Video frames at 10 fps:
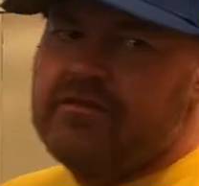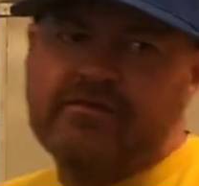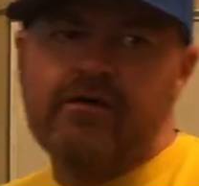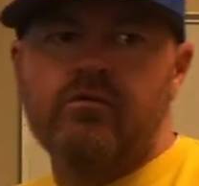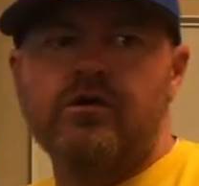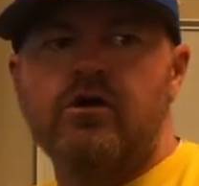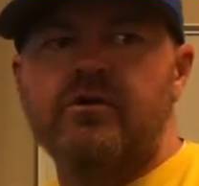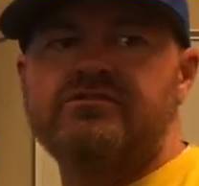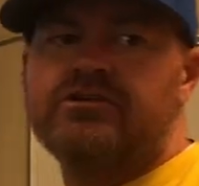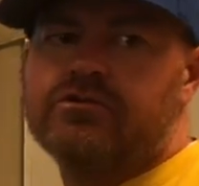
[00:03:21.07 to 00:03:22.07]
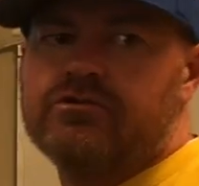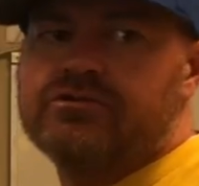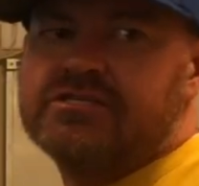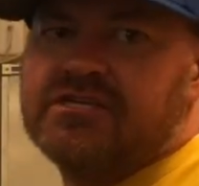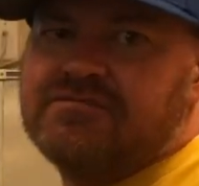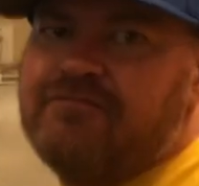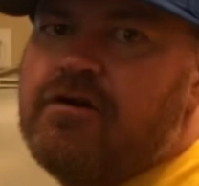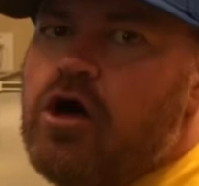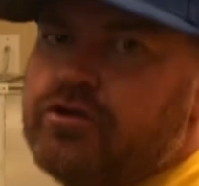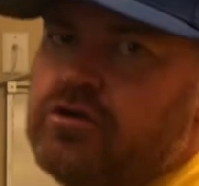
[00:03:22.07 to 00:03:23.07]
that we're going to use is
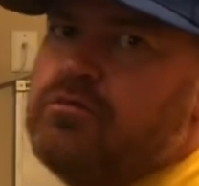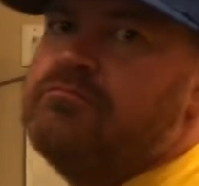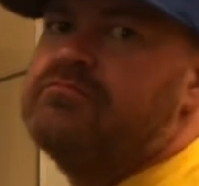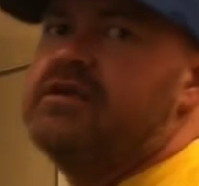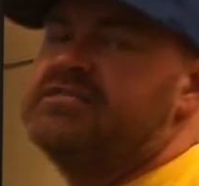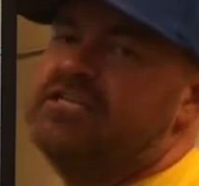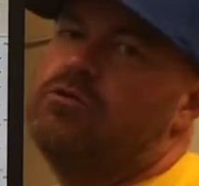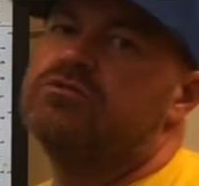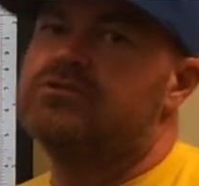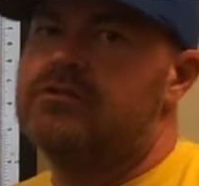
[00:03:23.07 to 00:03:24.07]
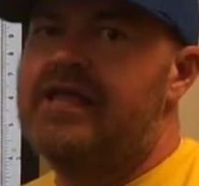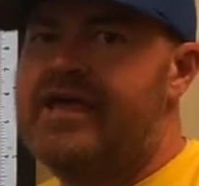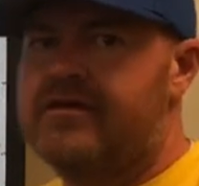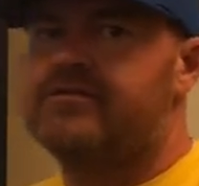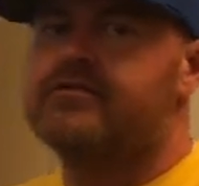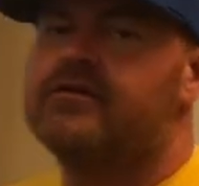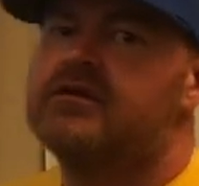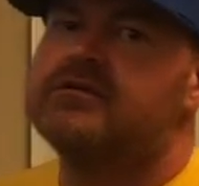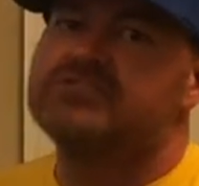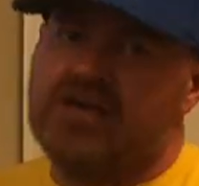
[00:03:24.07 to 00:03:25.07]
volume is equal to length
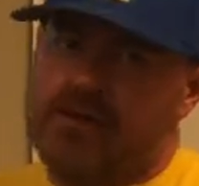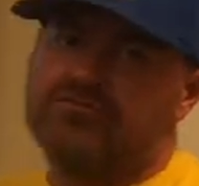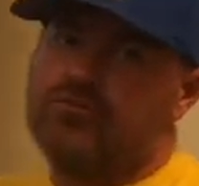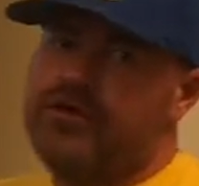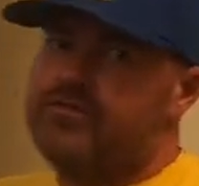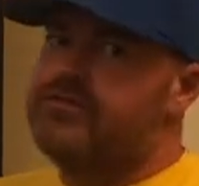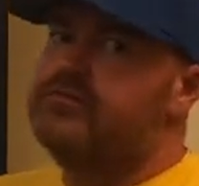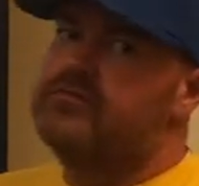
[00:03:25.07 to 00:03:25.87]
times width